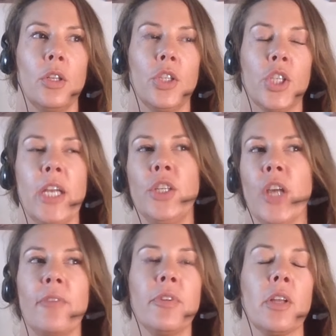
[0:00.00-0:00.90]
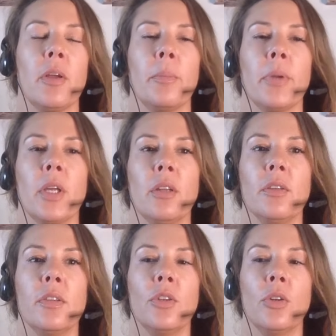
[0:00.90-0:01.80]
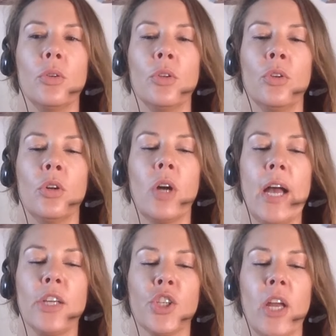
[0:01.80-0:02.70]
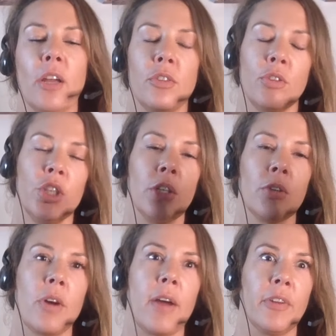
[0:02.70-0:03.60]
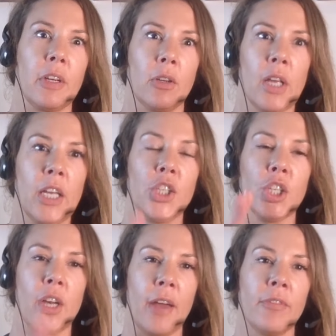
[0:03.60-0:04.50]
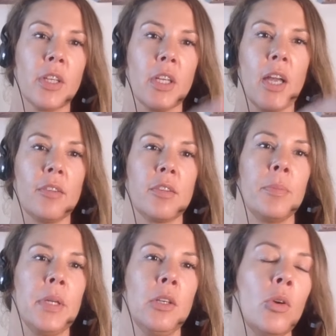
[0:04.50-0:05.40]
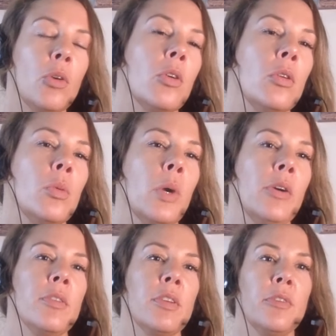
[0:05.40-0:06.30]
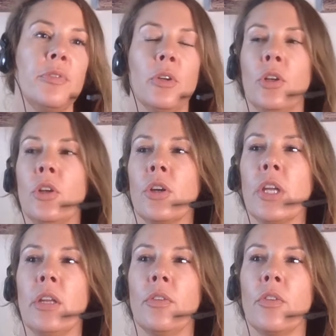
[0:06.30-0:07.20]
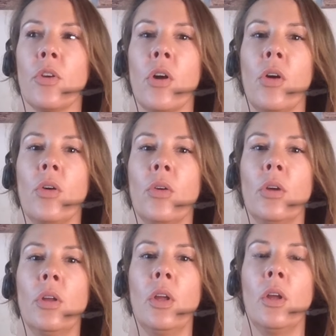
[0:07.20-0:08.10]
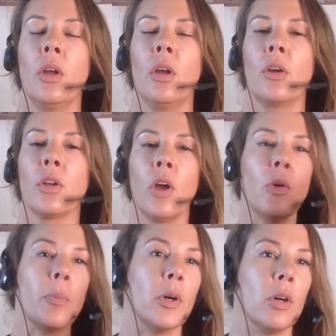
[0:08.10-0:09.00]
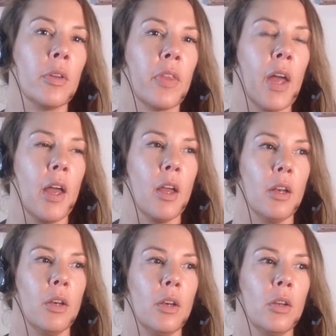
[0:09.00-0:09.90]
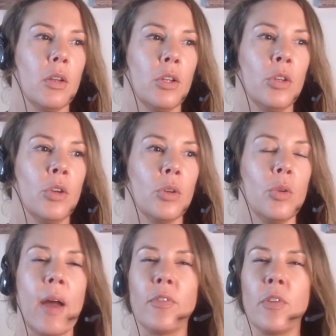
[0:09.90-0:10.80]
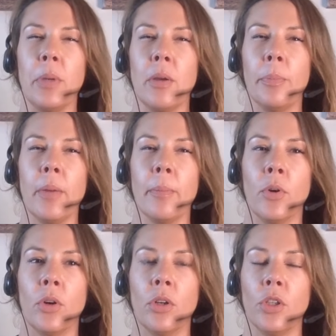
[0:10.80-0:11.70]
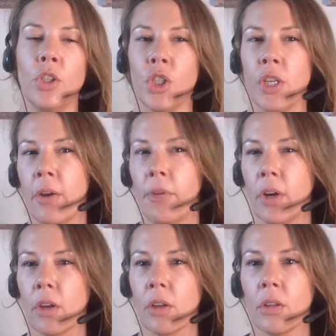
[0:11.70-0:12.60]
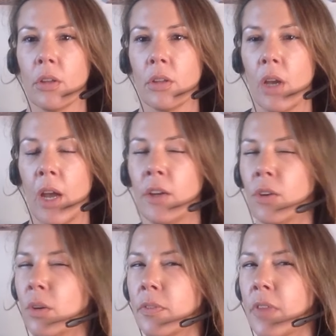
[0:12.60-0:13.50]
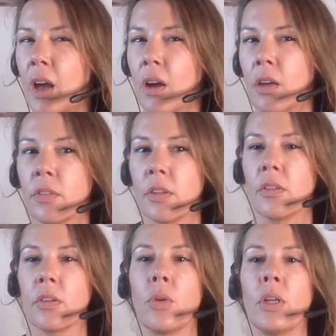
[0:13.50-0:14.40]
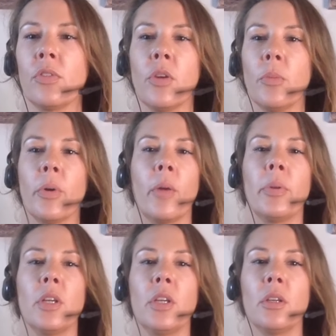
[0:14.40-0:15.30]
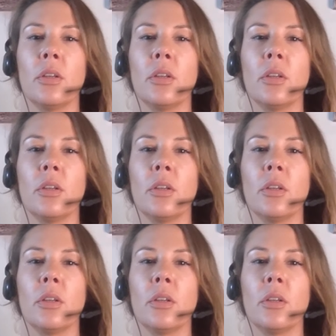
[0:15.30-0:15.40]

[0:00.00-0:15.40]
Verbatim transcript: change everything because you know your hashtags your geographic location everything has to be local whereas if you're looking to go global then you know you have to be a bit more generic i don't know if that answers the question properly